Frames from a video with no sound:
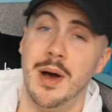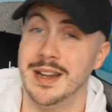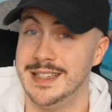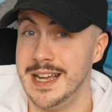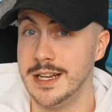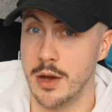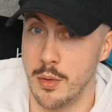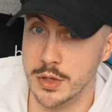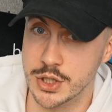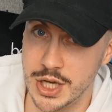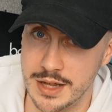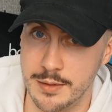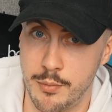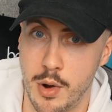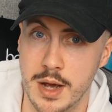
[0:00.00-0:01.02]
but I did go and
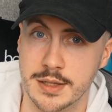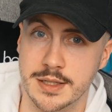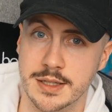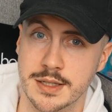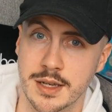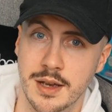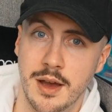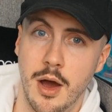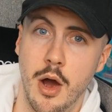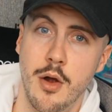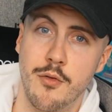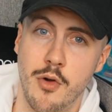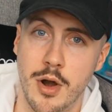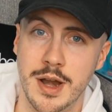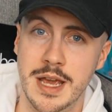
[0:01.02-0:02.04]
check the prices
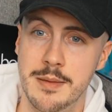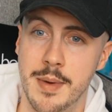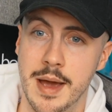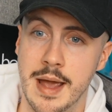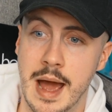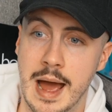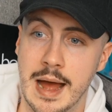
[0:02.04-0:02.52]
over on eBay